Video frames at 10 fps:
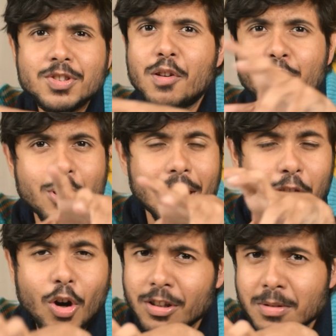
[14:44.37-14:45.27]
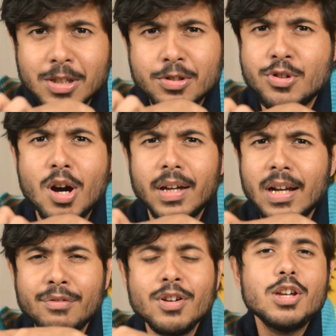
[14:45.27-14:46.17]
So if your algorithm is strong
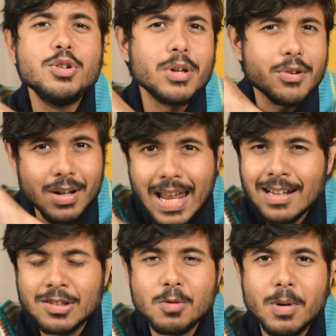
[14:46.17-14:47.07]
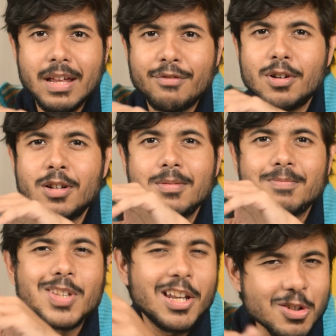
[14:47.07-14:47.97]
enough, you can relax human effort
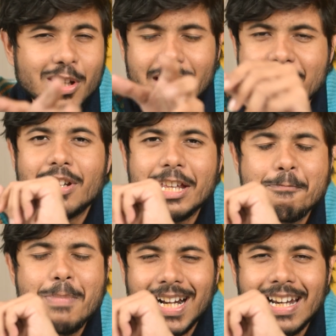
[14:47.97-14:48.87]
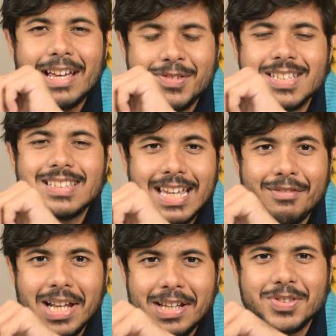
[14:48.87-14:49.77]
and you can literally impact lives and
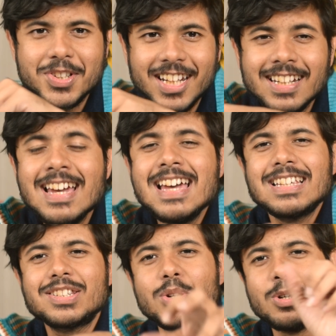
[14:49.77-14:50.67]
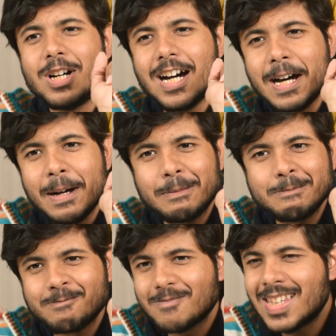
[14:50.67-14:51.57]
save lives, right? So
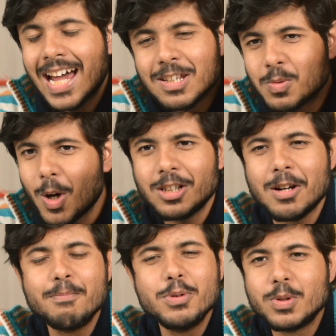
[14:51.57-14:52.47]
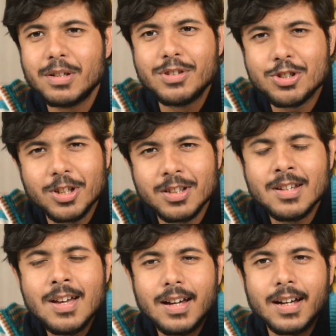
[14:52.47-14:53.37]
that is what computer
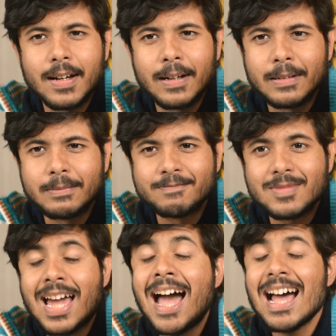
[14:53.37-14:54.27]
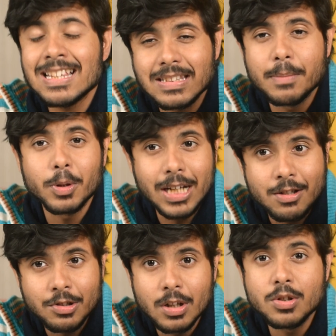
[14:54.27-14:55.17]
vision has the
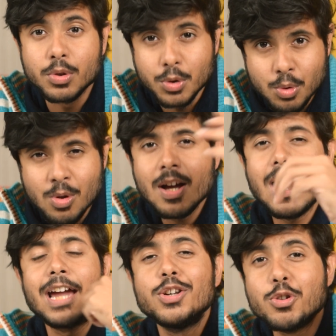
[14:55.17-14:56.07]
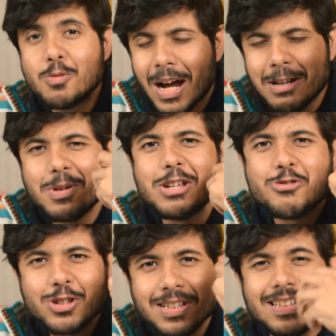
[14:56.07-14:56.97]
potential to do. I know you might be
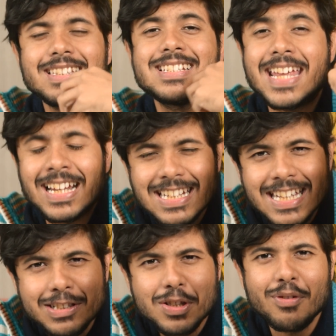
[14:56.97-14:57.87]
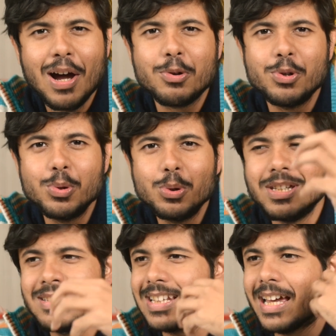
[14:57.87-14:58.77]
interested in the techniques of how to do
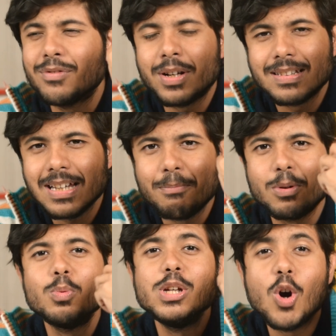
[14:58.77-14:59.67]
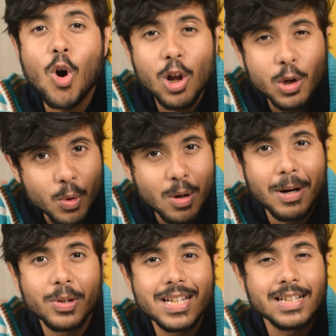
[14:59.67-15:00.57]
this. Like, for example, we all know
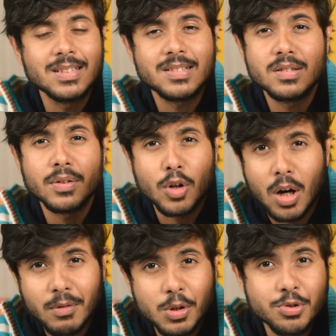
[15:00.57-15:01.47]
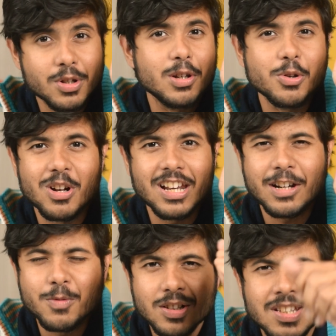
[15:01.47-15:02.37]
about the existence of convolutional neural
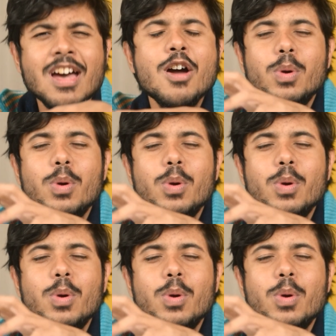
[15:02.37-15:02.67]
networks.